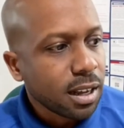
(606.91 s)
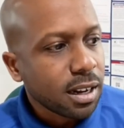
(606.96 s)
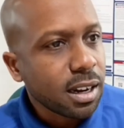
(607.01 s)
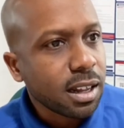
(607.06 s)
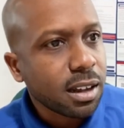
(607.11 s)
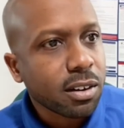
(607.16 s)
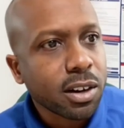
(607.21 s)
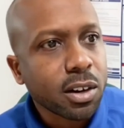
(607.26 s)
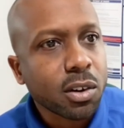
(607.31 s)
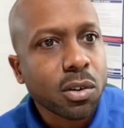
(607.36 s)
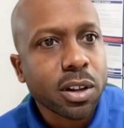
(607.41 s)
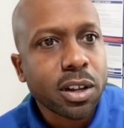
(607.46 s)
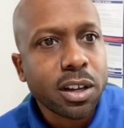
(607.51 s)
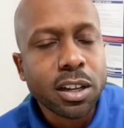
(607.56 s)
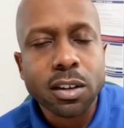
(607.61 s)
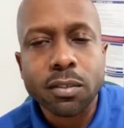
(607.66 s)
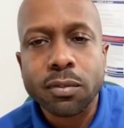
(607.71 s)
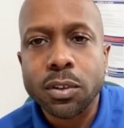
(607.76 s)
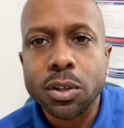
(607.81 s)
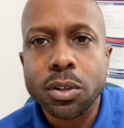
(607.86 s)
Now they're going to
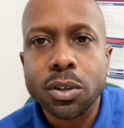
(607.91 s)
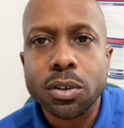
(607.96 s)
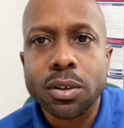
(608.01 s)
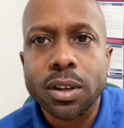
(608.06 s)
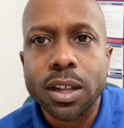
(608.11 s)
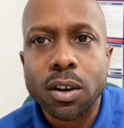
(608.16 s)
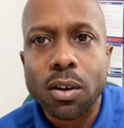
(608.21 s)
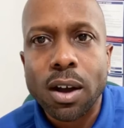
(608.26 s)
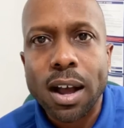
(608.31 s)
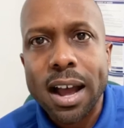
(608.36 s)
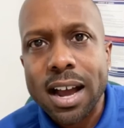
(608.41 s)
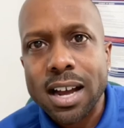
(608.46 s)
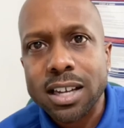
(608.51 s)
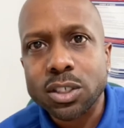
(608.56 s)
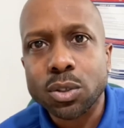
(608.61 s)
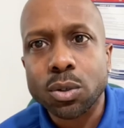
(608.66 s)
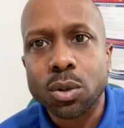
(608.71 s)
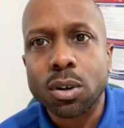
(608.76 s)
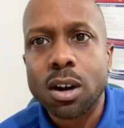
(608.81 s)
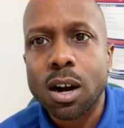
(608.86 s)
interview you and they're going to
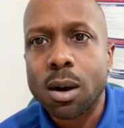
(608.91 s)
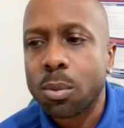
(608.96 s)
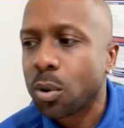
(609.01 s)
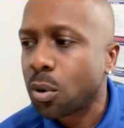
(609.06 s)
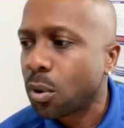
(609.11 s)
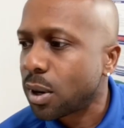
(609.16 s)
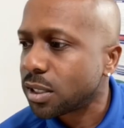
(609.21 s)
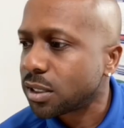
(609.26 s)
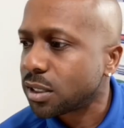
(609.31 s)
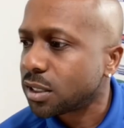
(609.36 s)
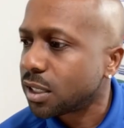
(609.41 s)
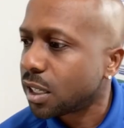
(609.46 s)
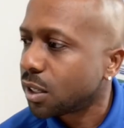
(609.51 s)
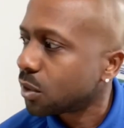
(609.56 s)
ask you a couple questions.